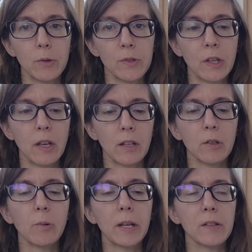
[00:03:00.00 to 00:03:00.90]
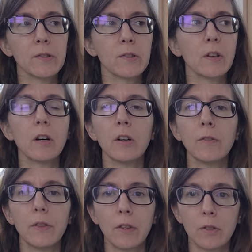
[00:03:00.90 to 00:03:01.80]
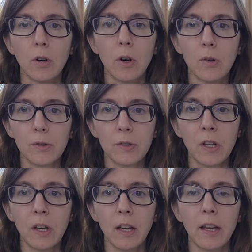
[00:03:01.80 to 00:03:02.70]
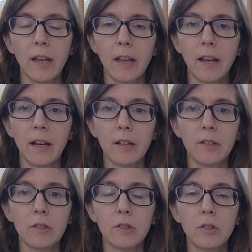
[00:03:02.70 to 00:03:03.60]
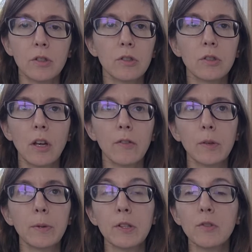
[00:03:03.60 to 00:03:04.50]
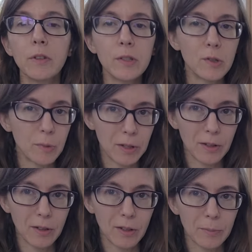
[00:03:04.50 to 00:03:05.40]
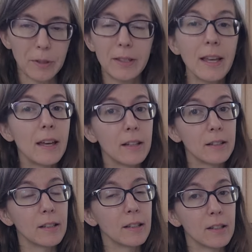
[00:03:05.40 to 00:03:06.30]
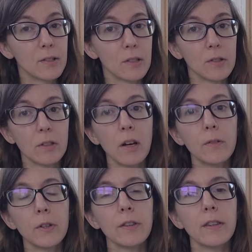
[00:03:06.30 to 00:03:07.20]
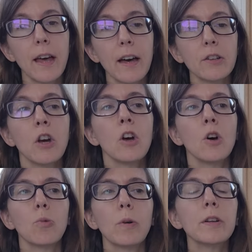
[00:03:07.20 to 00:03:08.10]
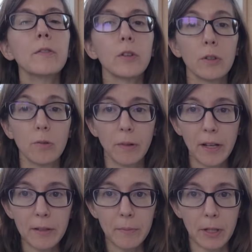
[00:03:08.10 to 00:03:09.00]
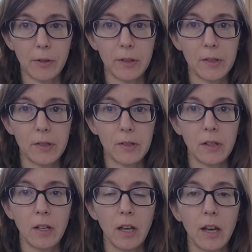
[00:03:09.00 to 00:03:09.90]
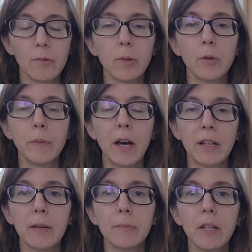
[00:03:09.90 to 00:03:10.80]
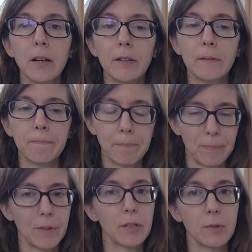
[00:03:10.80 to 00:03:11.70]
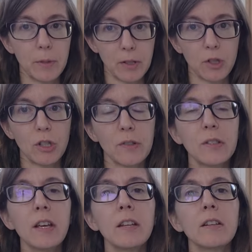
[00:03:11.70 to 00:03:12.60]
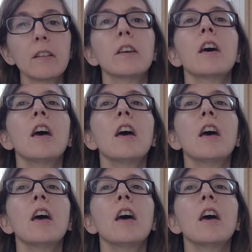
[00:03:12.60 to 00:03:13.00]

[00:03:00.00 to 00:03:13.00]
is an acquaintance of the Dolls, and everybody's friends with her, but then it is discovered that one of her grandparents had Romani blood. This means she is tainted